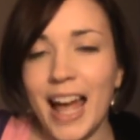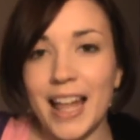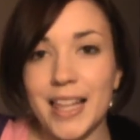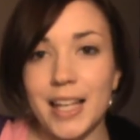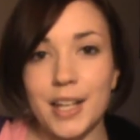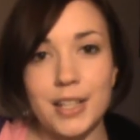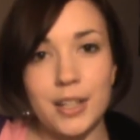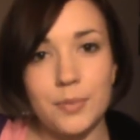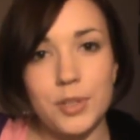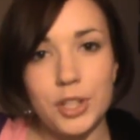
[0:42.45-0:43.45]
And then you can
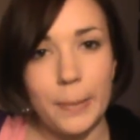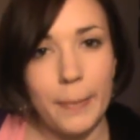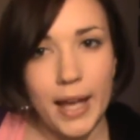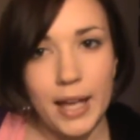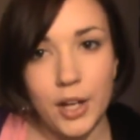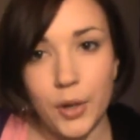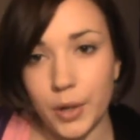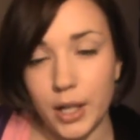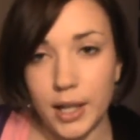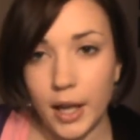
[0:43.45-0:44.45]
come straight back here and we're
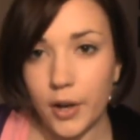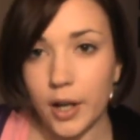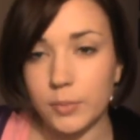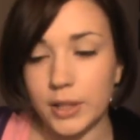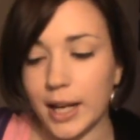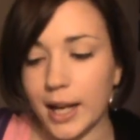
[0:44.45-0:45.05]
going to carry on with the